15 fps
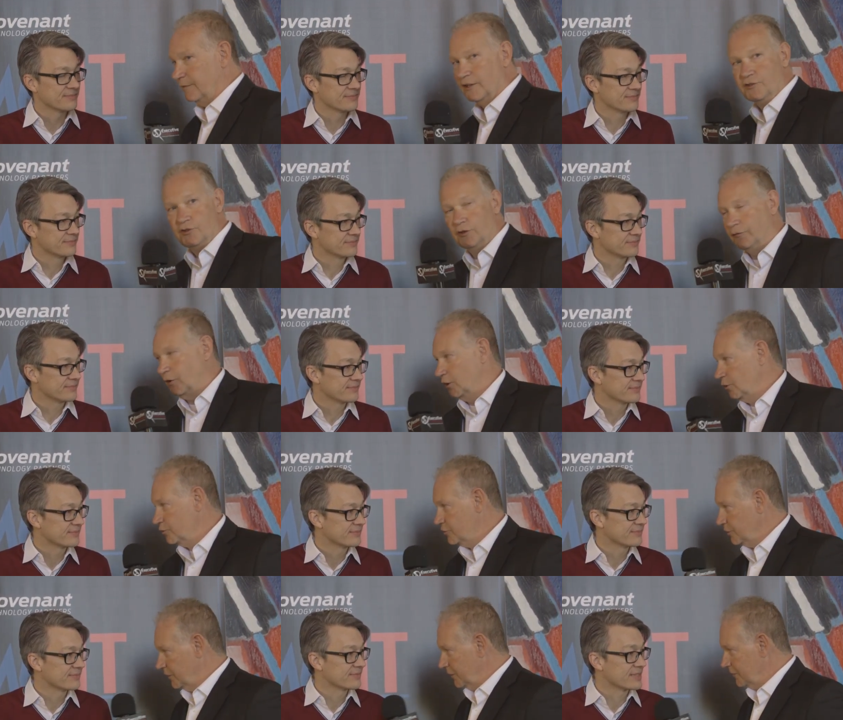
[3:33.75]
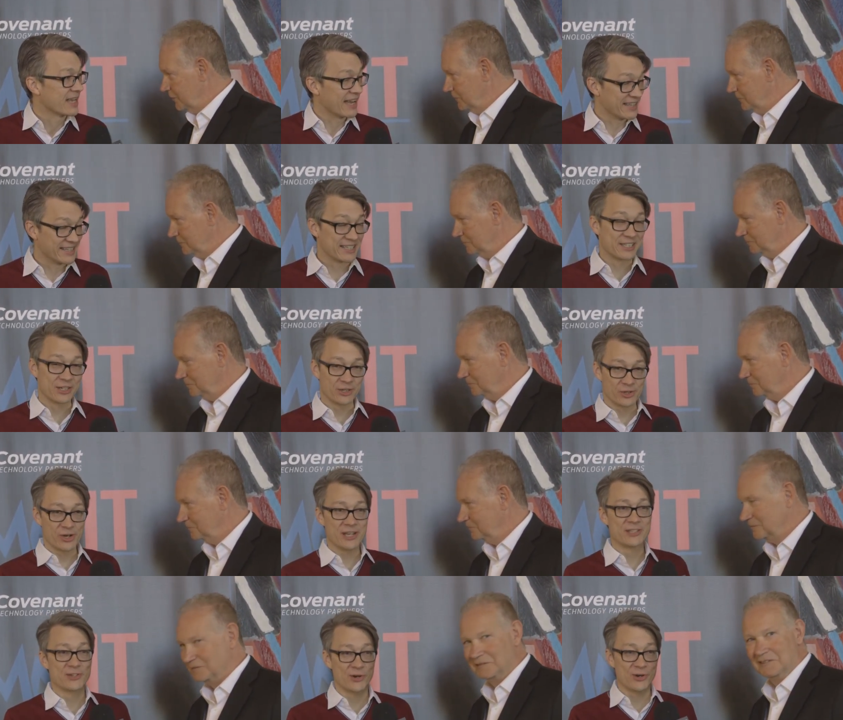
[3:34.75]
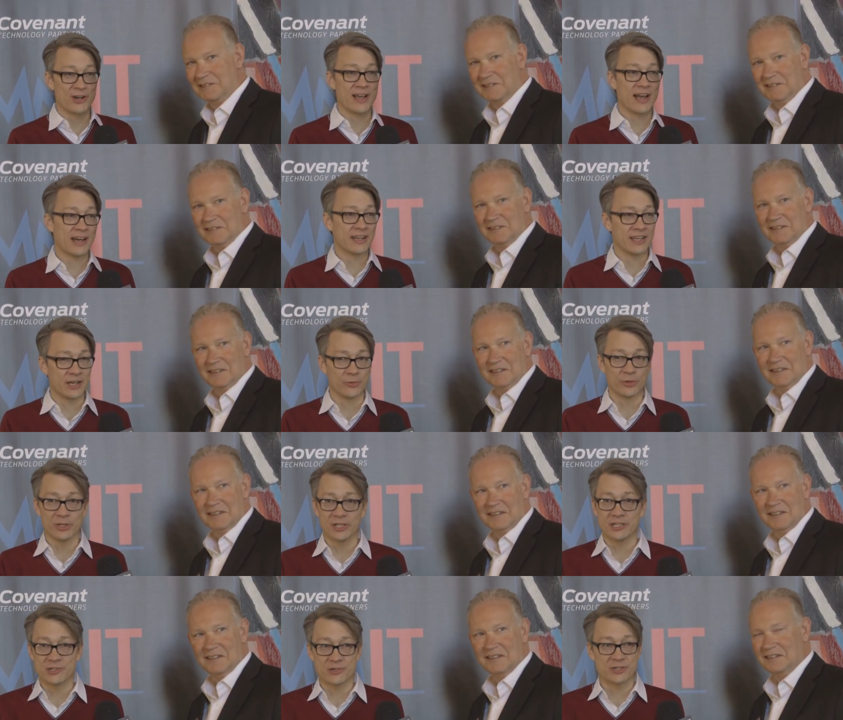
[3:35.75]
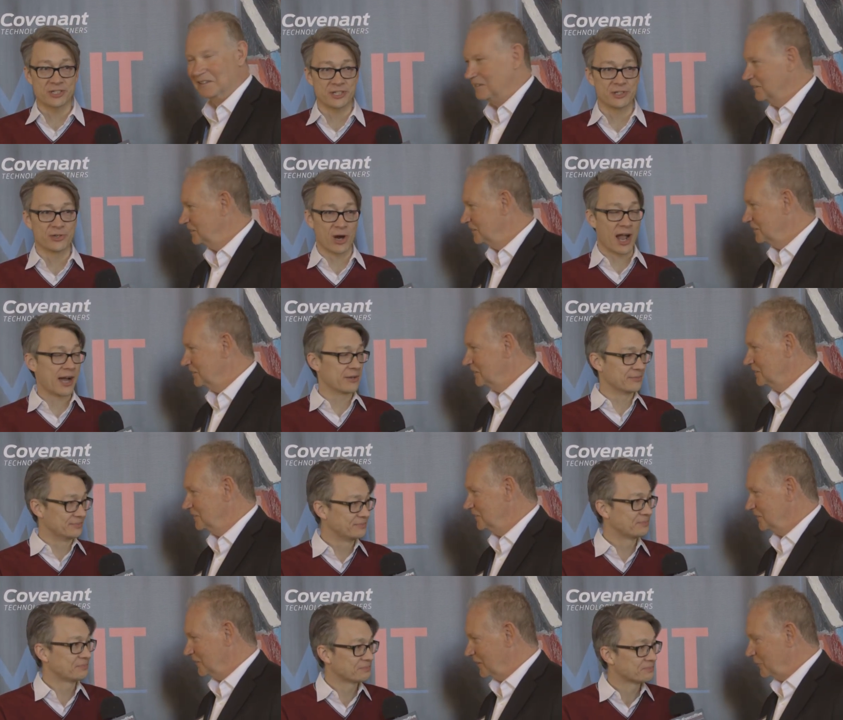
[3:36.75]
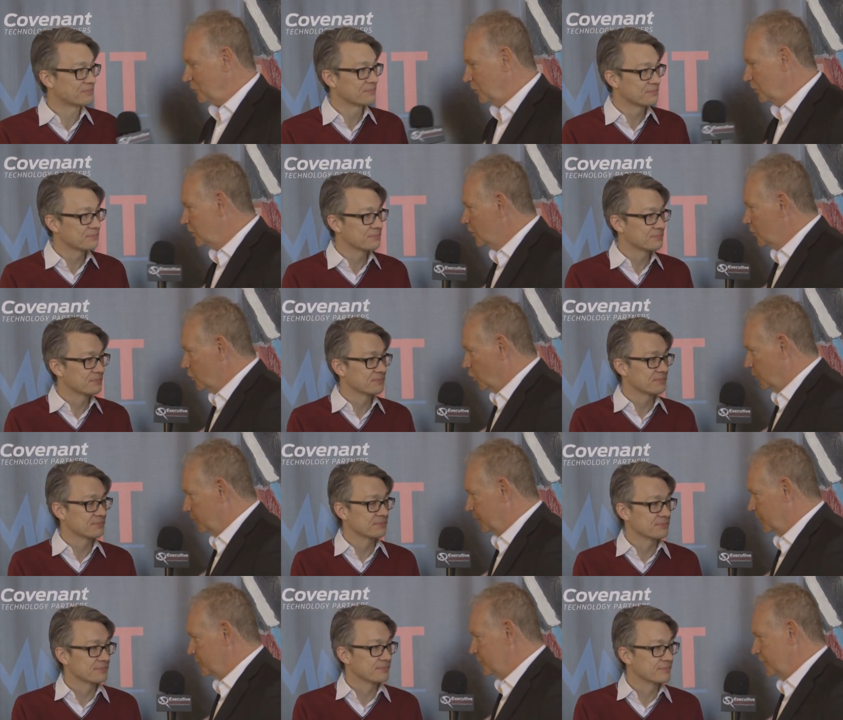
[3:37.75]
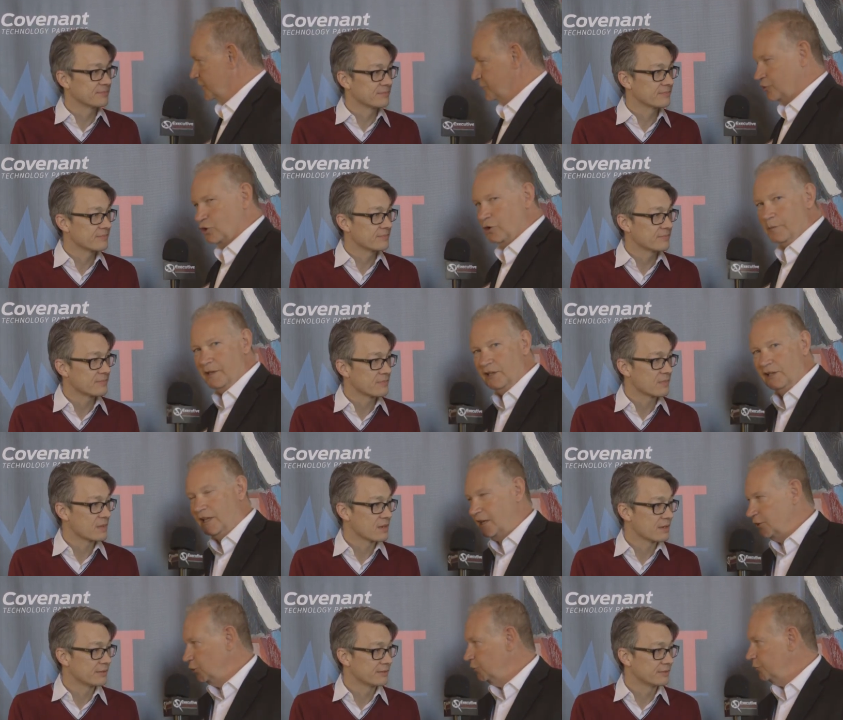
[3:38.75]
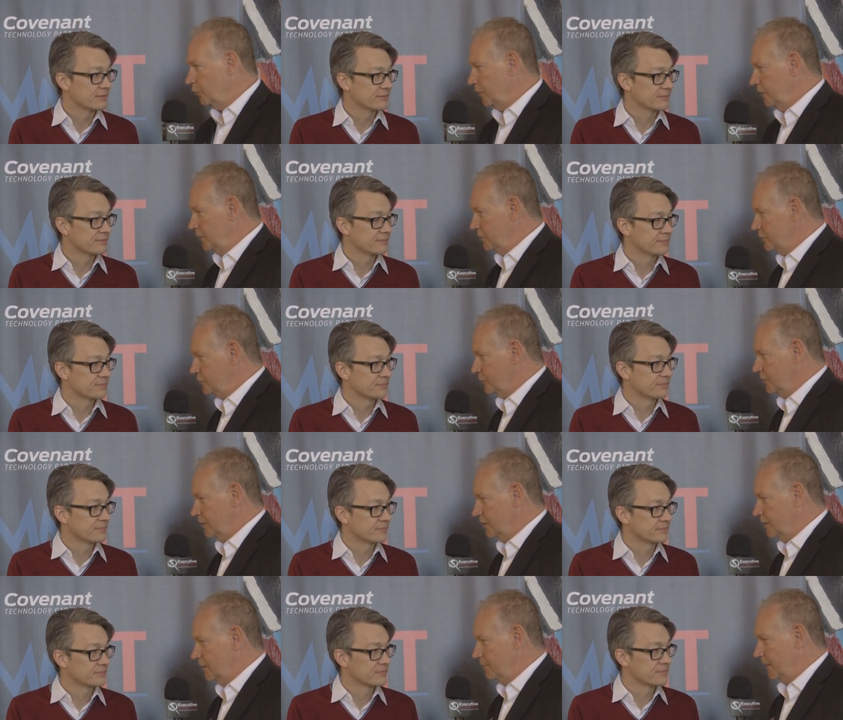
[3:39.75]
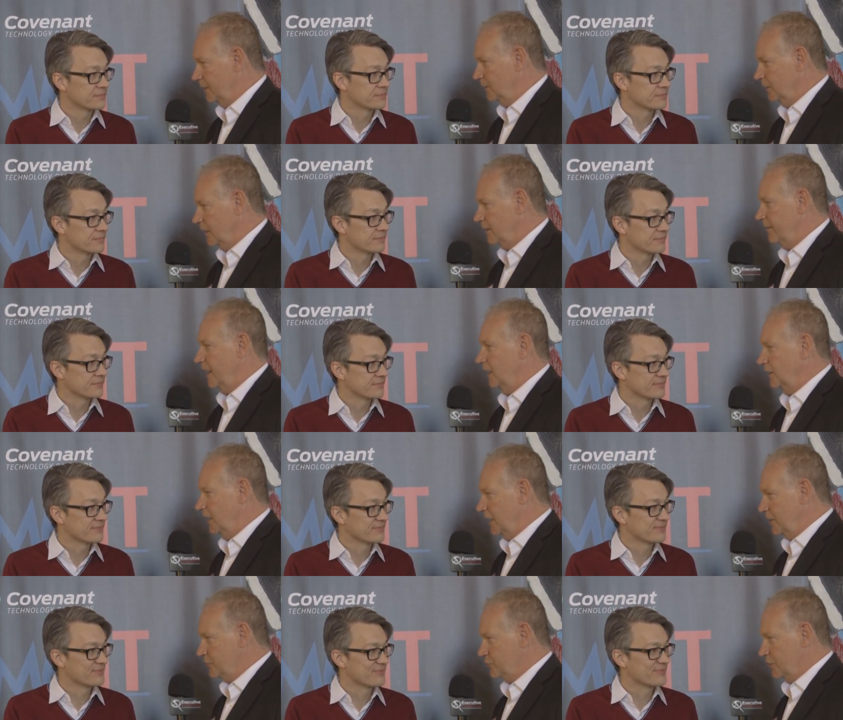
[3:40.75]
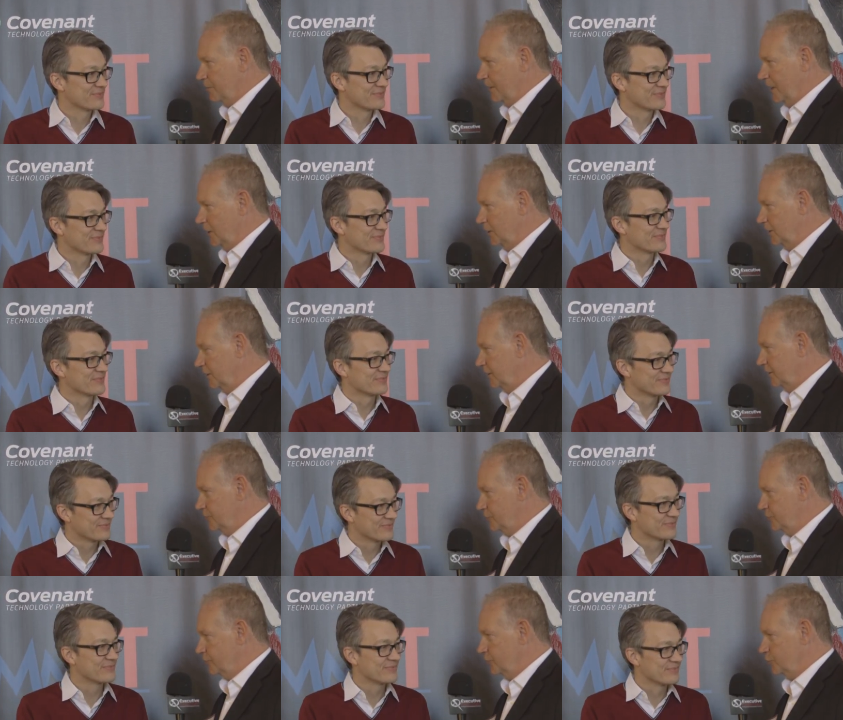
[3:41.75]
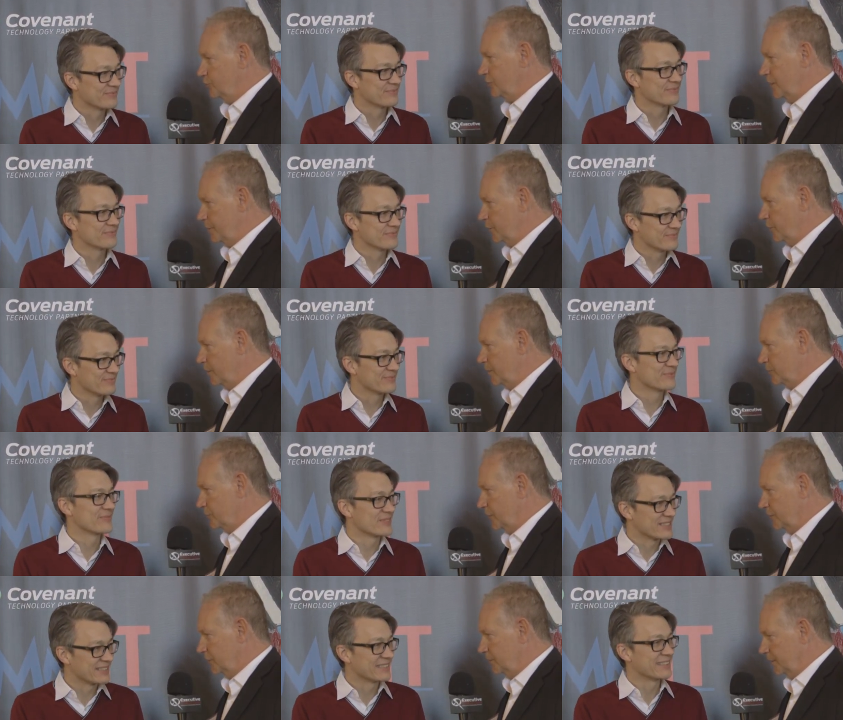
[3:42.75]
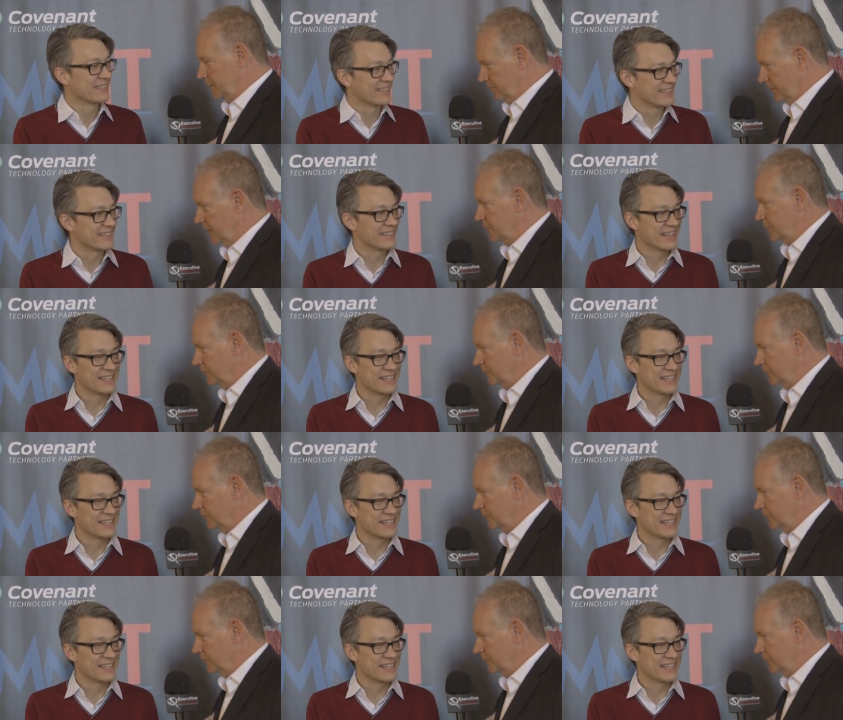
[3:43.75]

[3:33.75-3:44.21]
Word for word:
Speaker 1: event so far, don't you think?
Speaker 2: I think it's a great turnout and a real interested crowd. Okay, well,
Speaker 1: hope you get a chance to go meet a lot of new friends and uh, make a lot of allies in our battle against those cyber criminals out there, man. Thank